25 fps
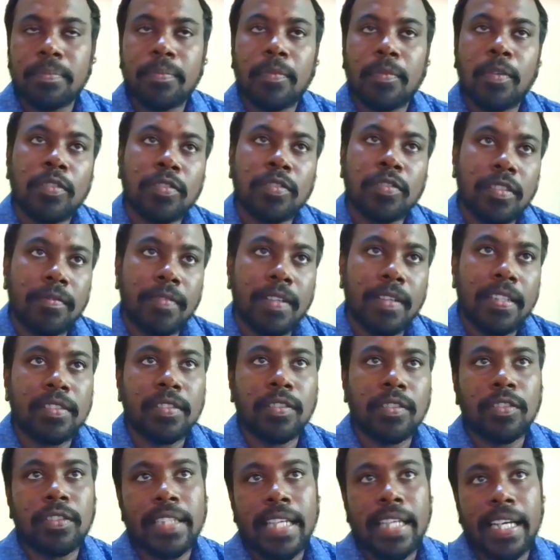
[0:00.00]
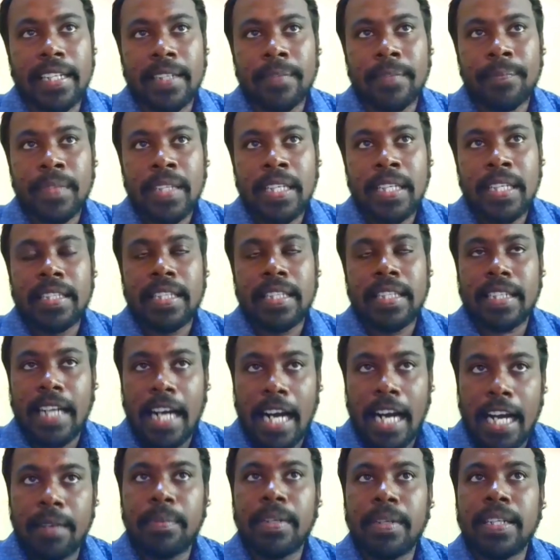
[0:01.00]
Most of us know that the
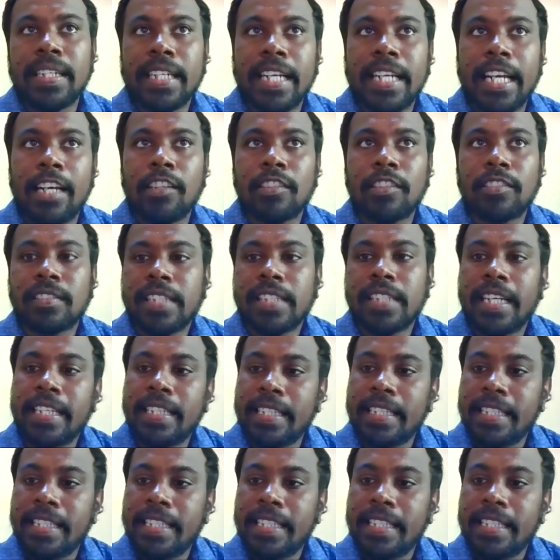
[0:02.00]
carbon dioxide